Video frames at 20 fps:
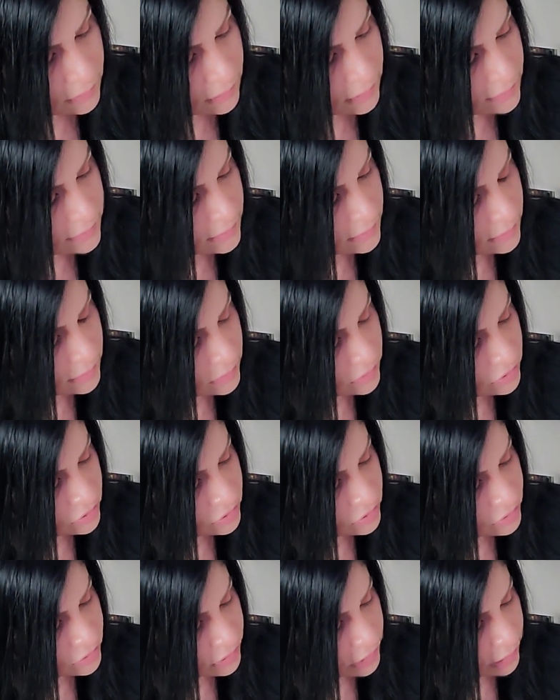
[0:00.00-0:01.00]
is it the
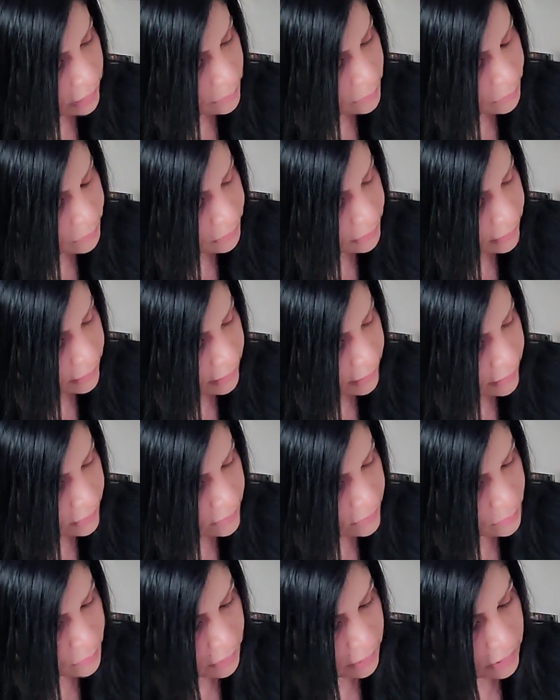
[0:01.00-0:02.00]
shaper, the
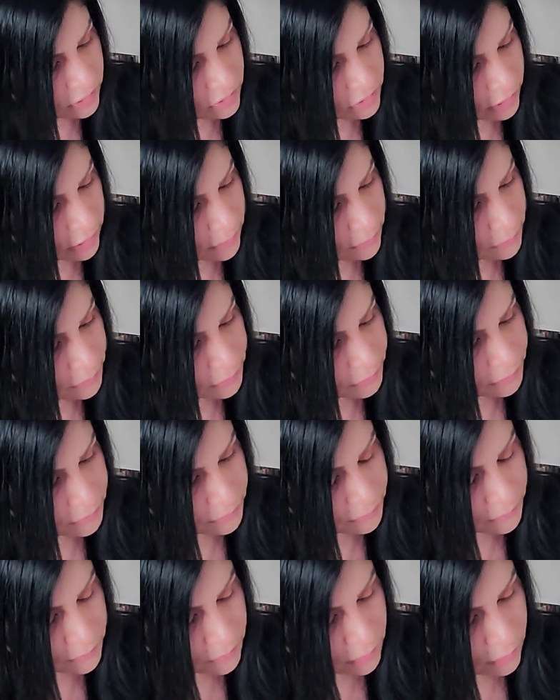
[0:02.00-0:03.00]
hairspray shaper?
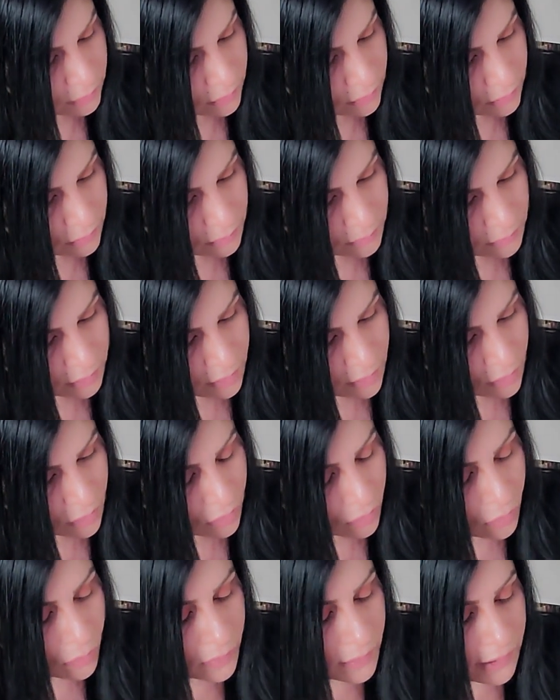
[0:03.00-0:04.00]
Um,
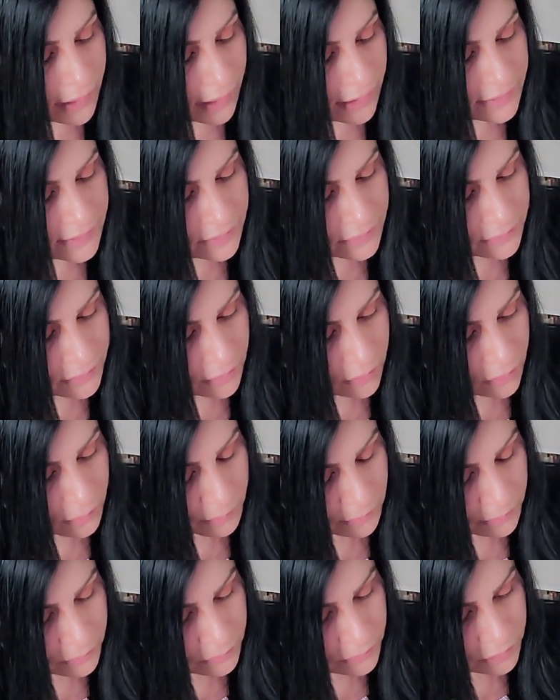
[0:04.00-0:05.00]
oh, it has a, um,
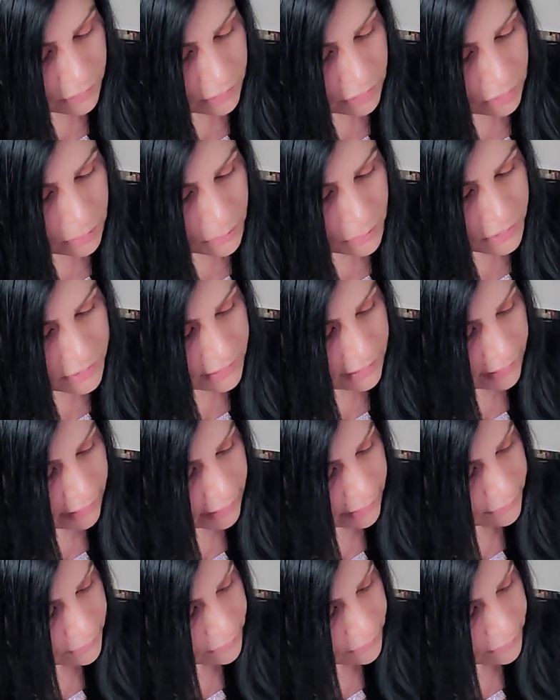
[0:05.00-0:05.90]
the numbers are like